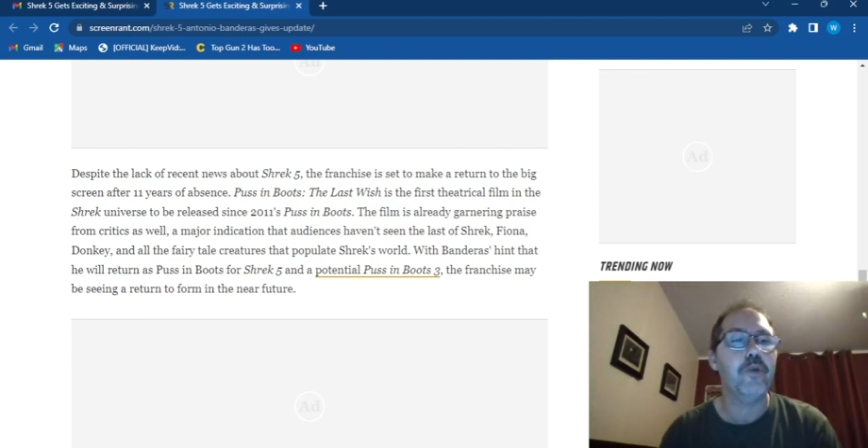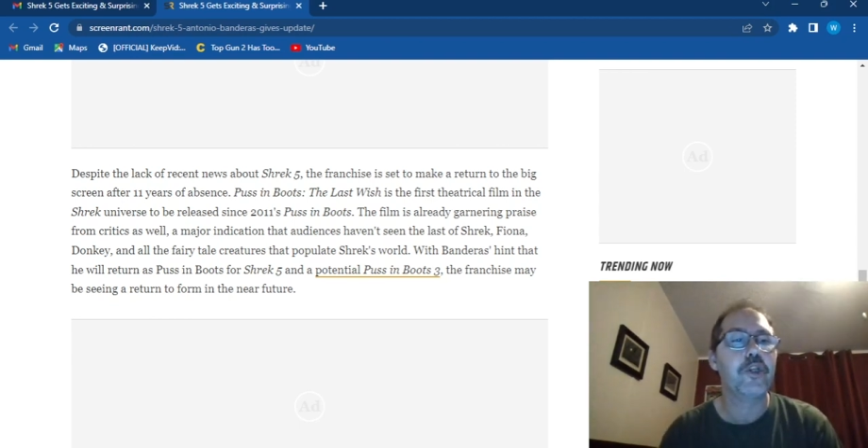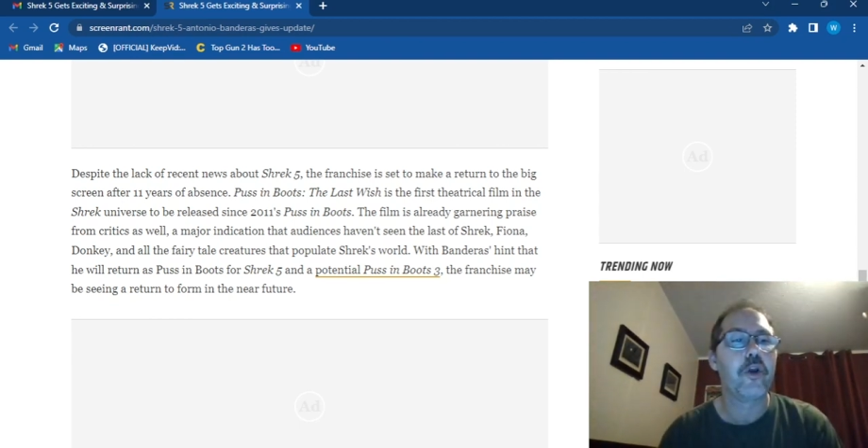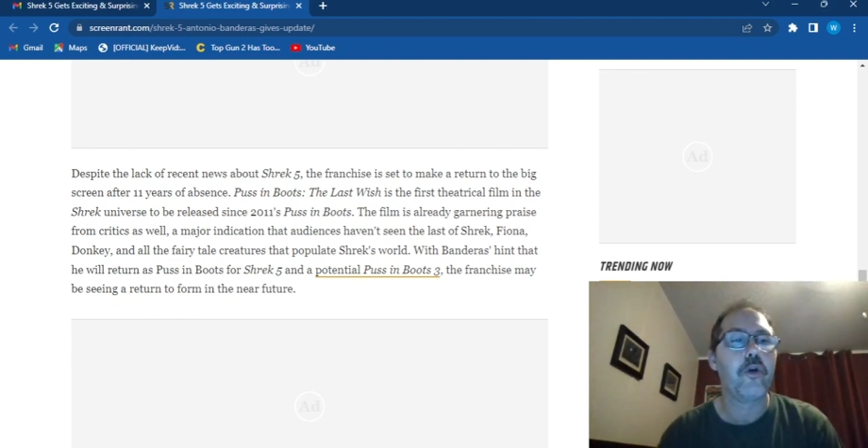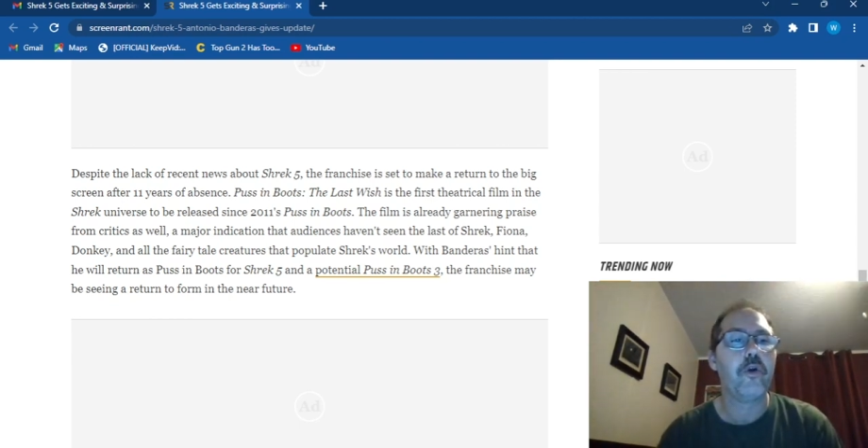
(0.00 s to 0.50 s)

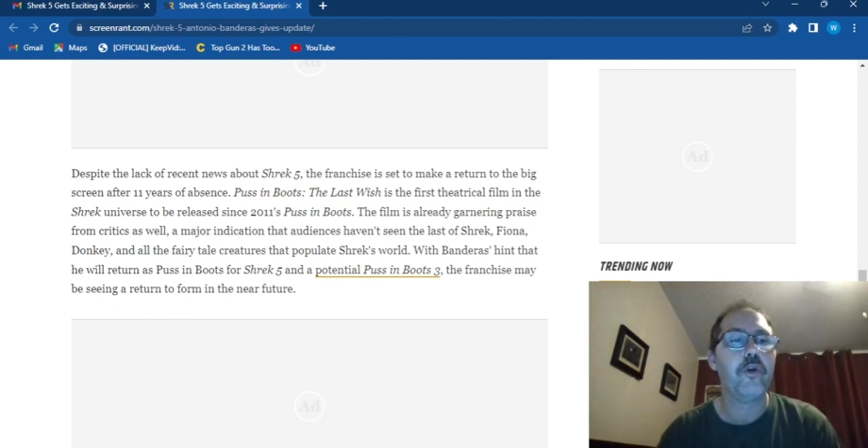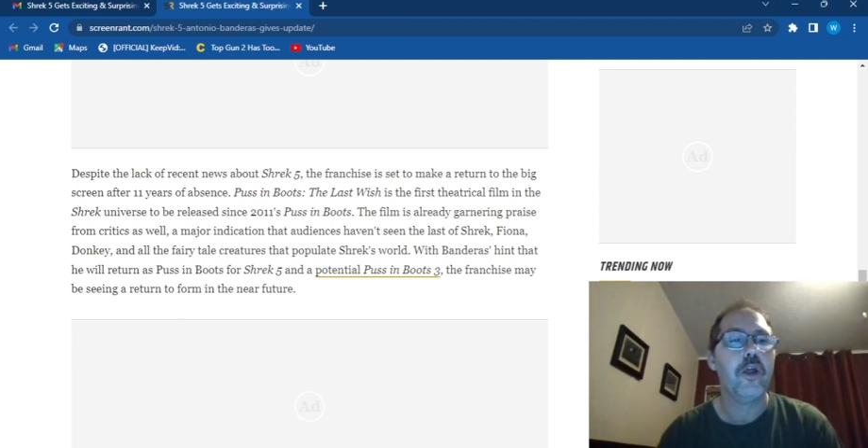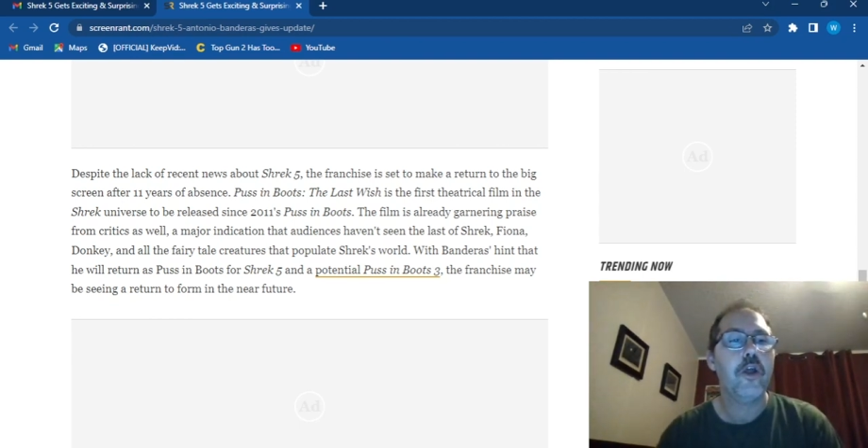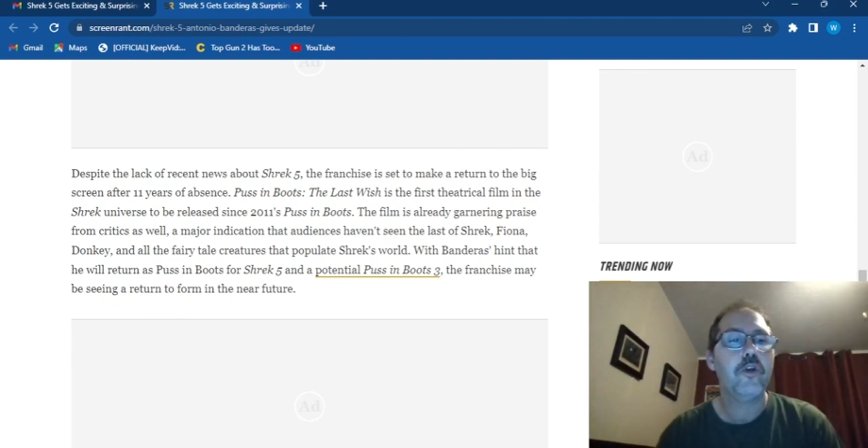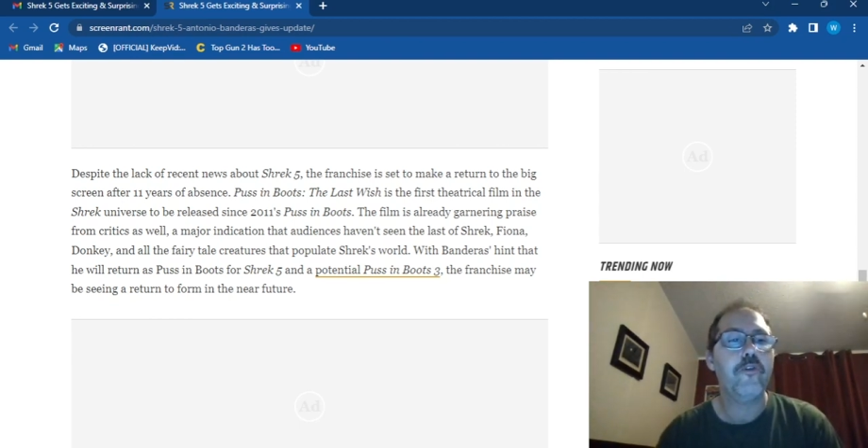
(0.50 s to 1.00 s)

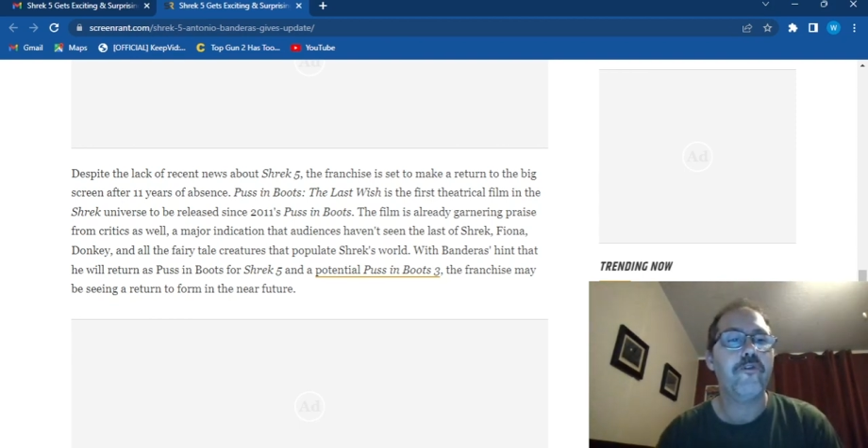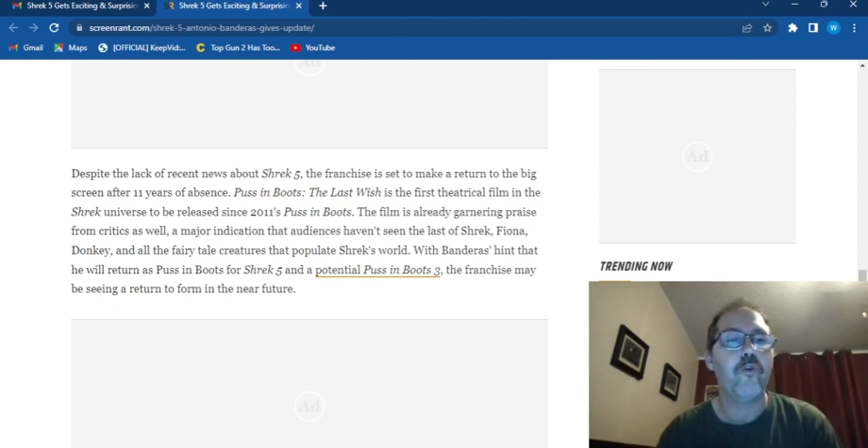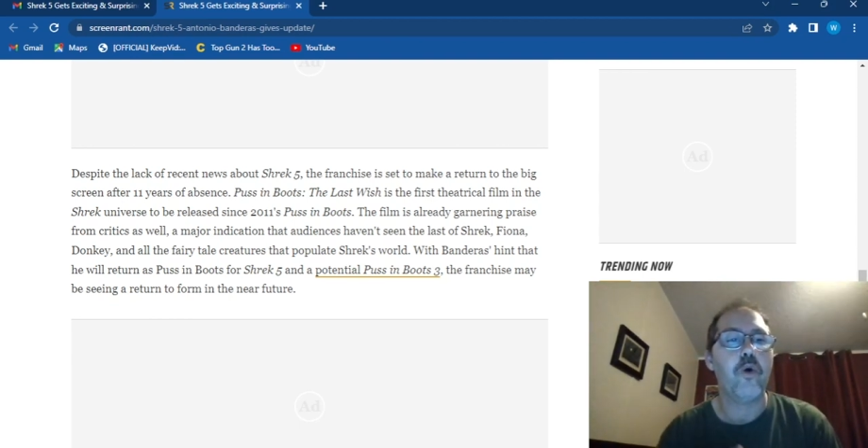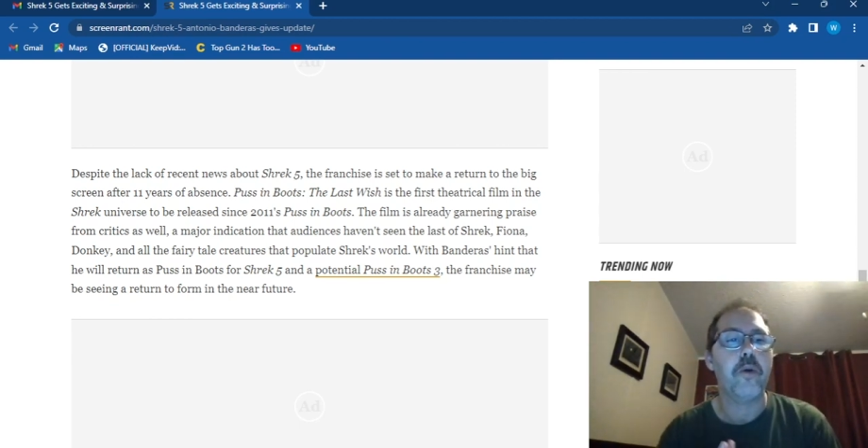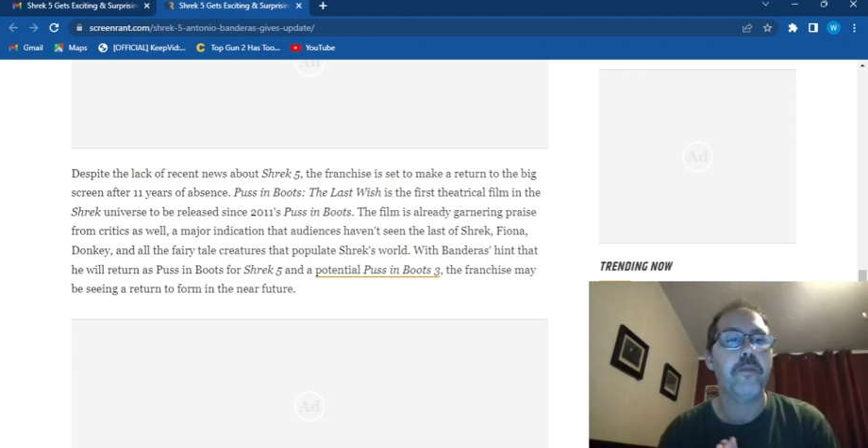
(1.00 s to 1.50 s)
return to
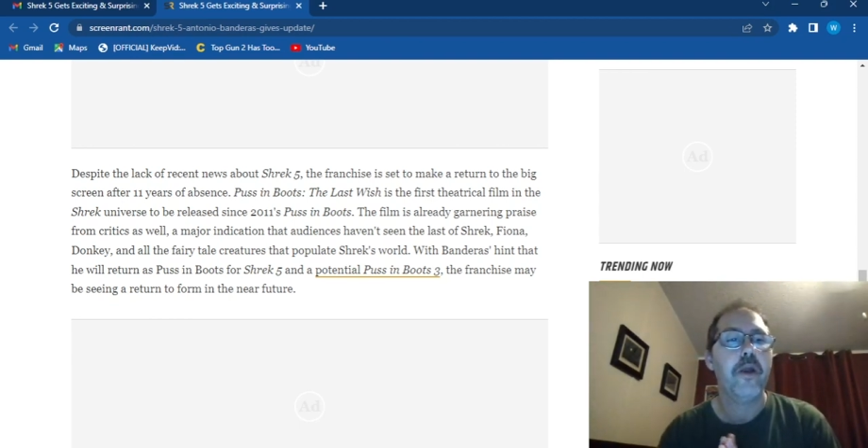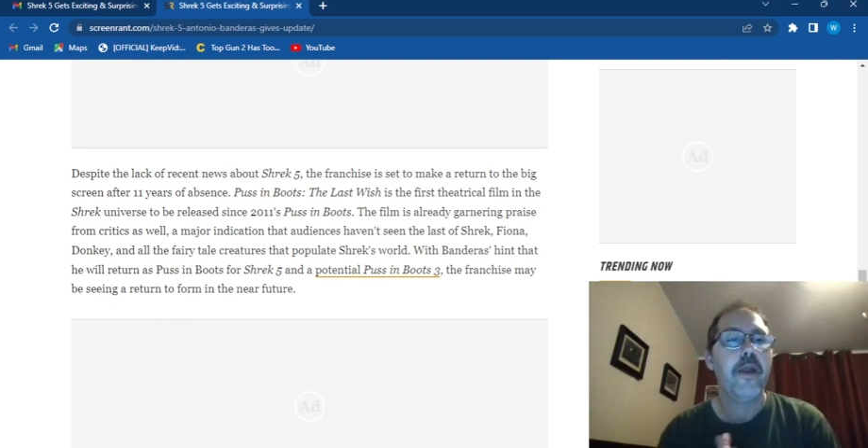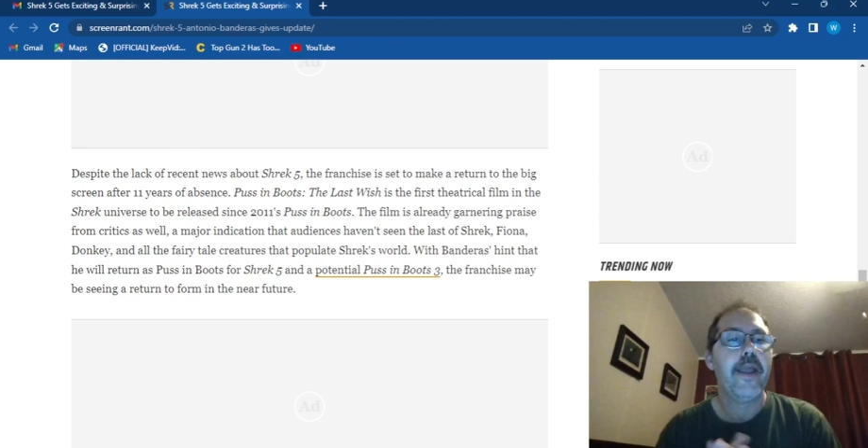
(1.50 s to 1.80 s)
form